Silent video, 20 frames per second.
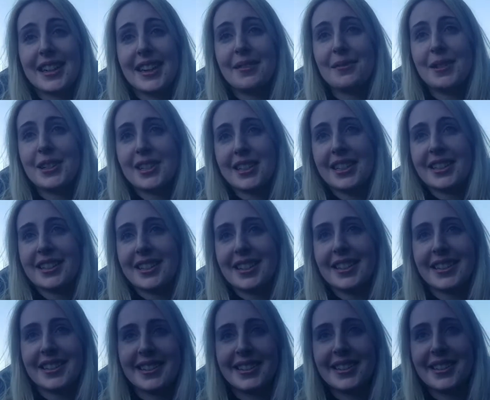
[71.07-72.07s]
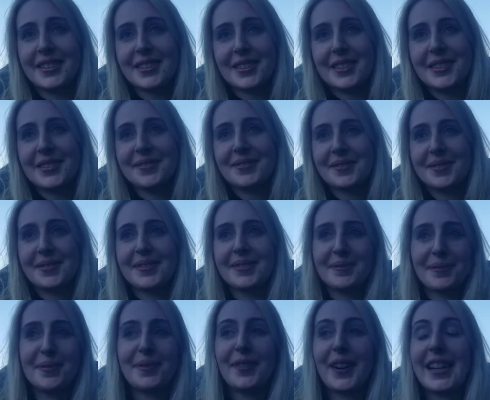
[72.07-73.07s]
I wish I could,
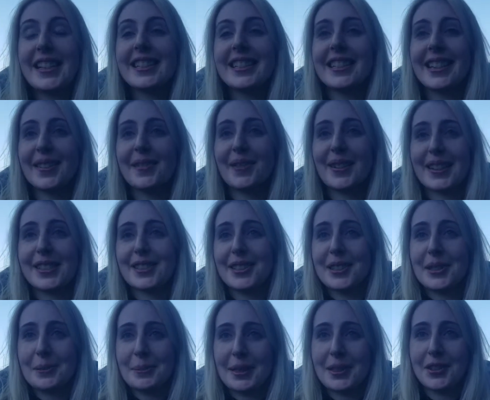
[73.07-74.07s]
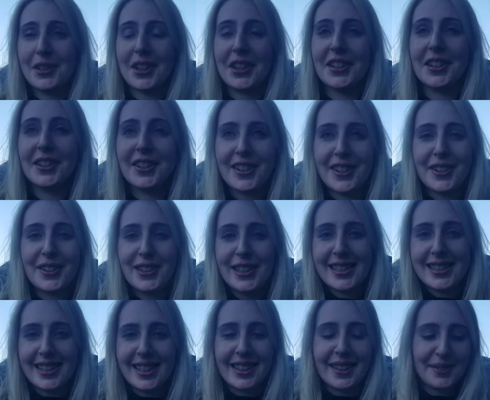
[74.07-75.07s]
find a Netflix documentary on
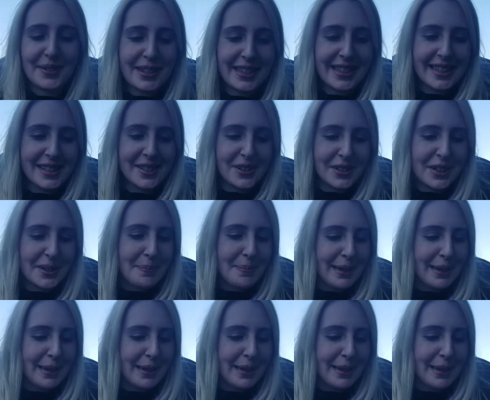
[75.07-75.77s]
early South African history.